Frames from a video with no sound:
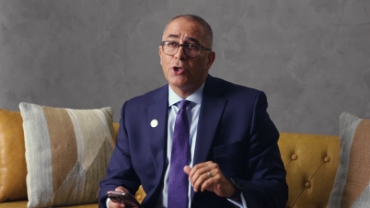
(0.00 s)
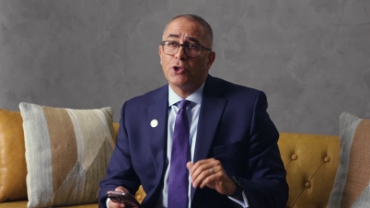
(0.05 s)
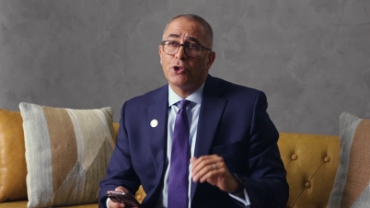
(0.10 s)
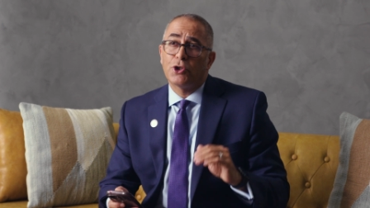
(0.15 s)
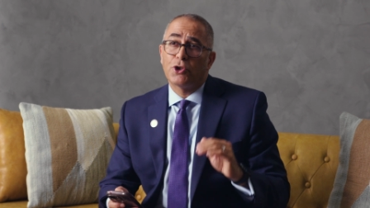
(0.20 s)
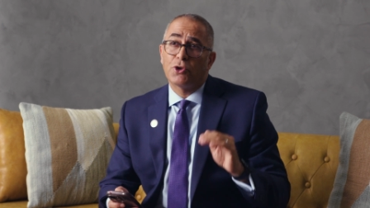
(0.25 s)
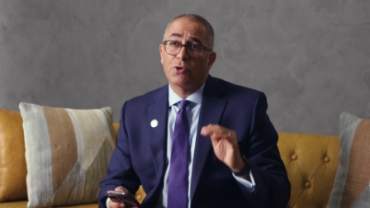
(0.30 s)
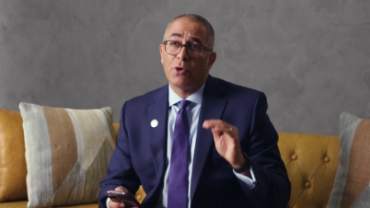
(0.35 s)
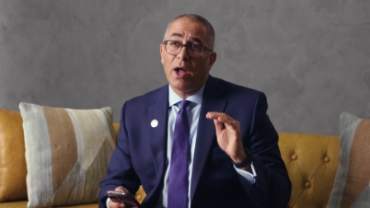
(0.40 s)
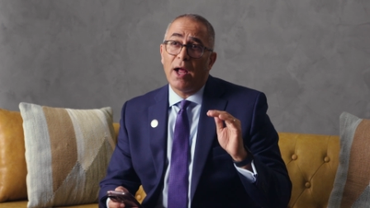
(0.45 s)

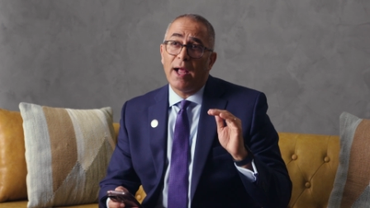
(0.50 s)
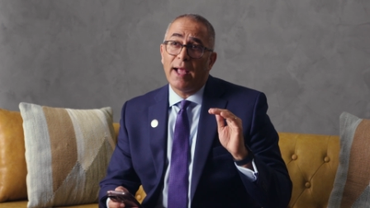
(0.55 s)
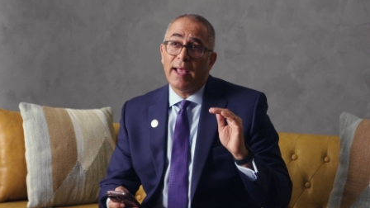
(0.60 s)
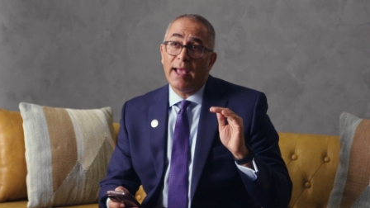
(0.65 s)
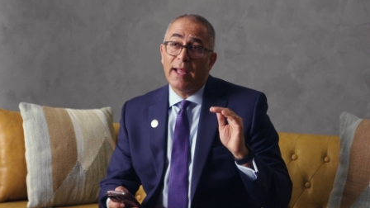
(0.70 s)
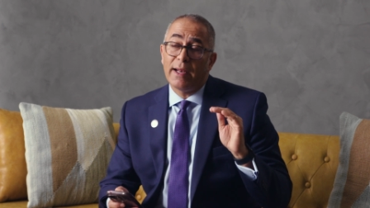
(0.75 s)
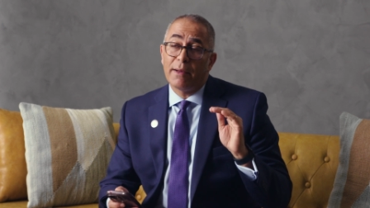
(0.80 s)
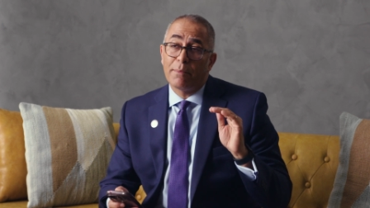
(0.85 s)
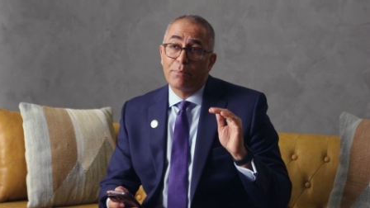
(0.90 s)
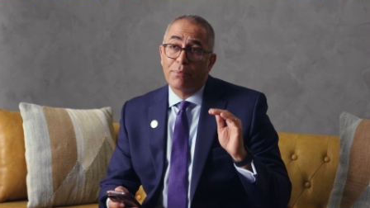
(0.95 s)
to try
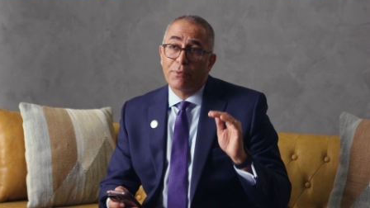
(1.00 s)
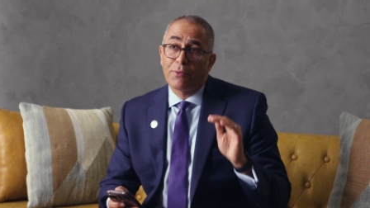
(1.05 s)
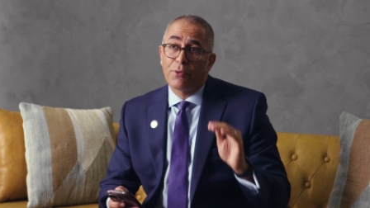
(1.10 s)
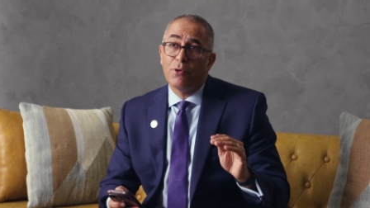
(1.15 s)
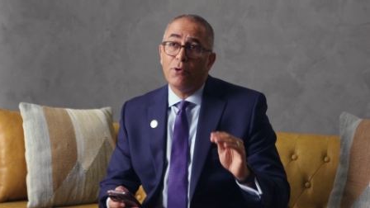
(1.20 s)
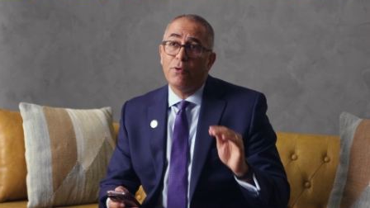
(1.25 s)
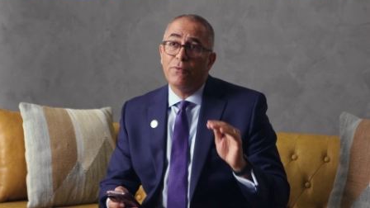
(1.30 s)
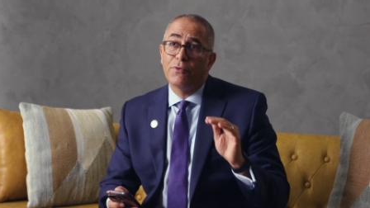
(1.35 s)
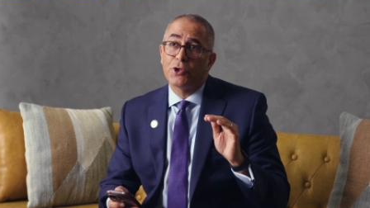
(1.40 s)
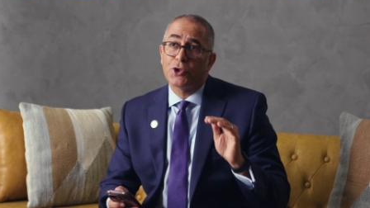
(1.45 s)
and
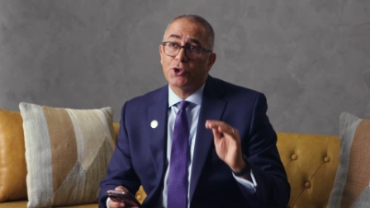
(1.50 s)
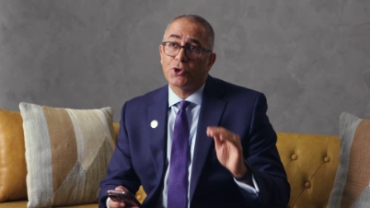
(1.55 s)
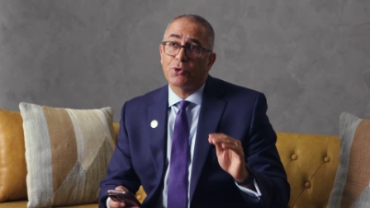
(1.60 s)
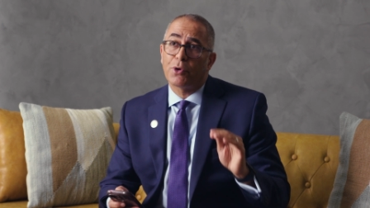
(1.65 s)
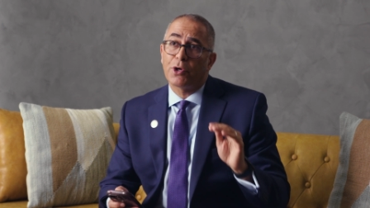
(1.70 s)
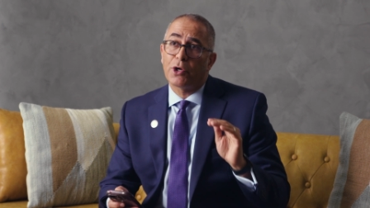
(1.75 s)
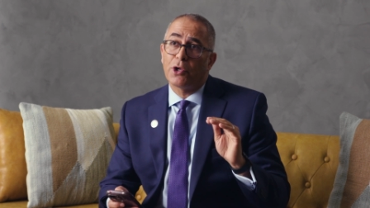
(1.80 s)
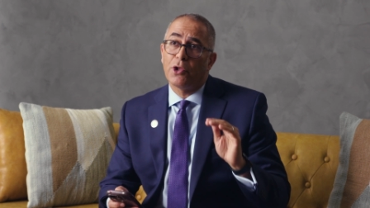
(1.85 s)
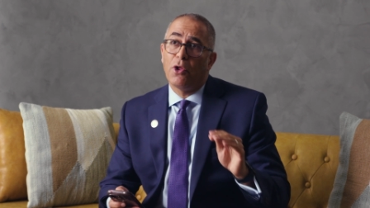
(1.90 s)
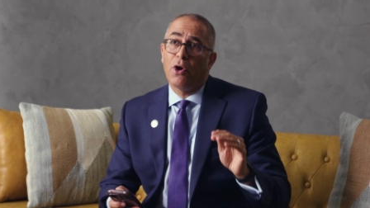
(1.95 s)
improve the
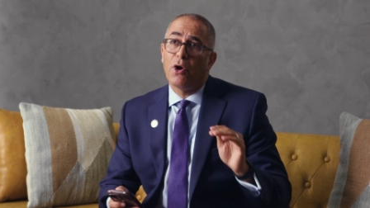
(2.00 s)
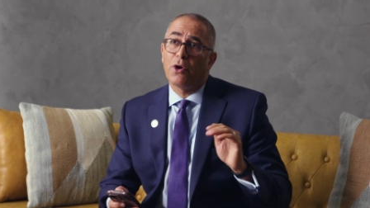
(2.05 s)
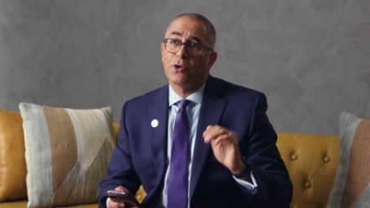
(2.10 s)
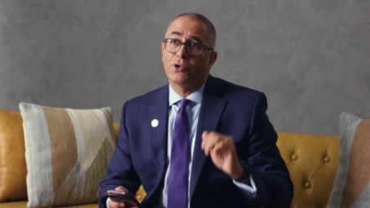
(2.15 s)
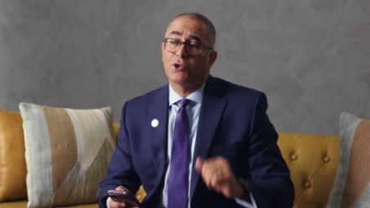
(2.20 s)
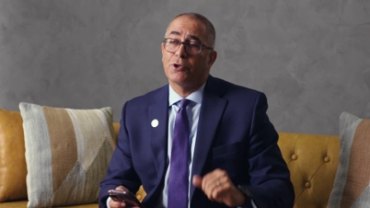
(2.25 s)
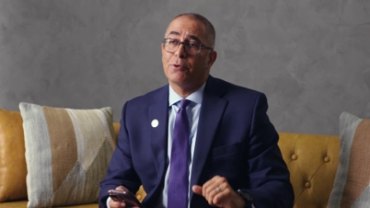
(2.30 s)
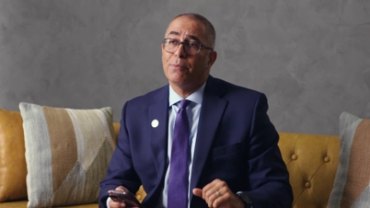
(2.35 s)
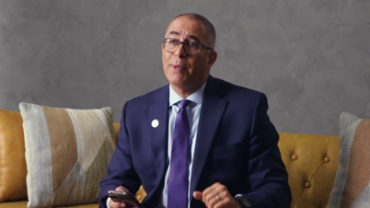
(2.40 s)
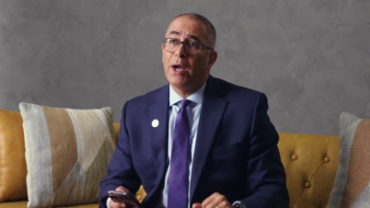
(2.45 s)
short and
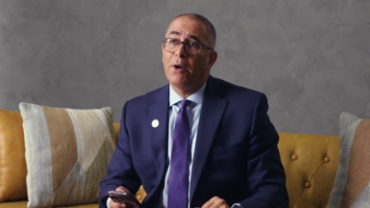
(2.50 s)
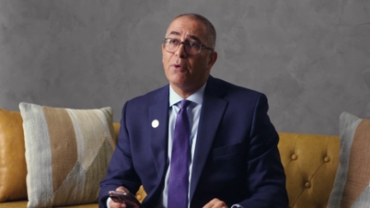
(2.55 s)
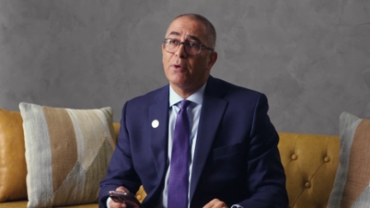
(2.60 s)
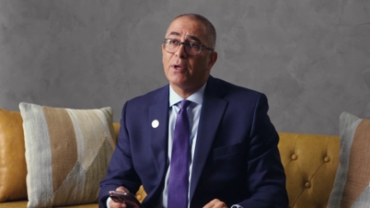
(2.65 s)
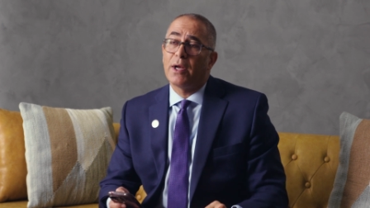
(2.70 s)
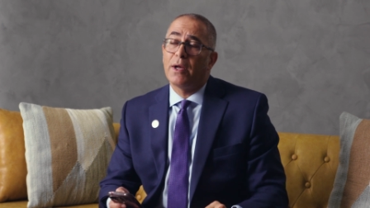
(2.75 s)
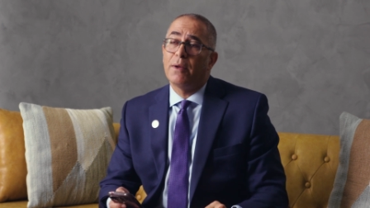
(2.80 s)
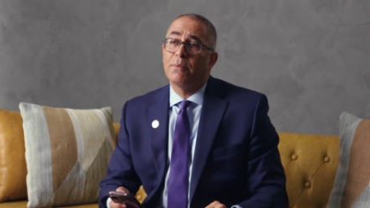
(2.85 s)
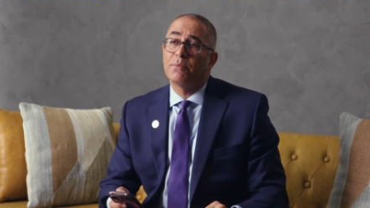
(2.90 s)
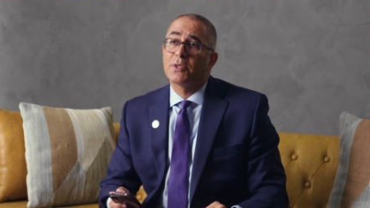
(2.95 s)
long-term
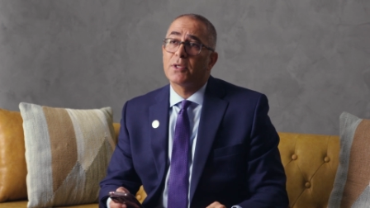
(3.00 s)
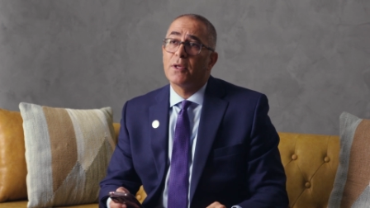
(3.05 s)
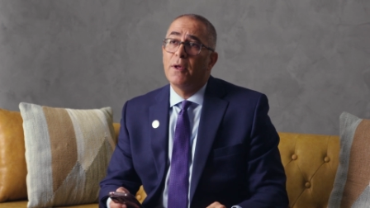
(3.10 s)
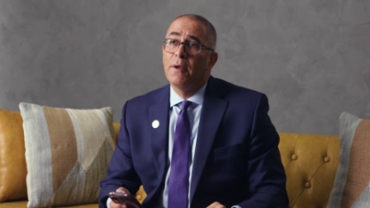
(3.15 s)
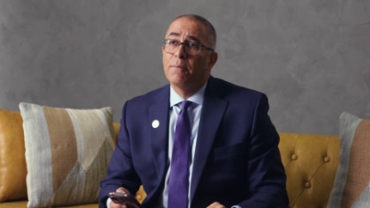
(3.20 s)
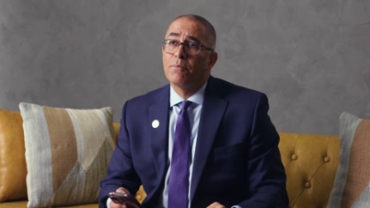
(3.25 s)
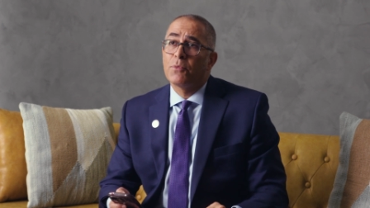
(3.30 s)
outcomes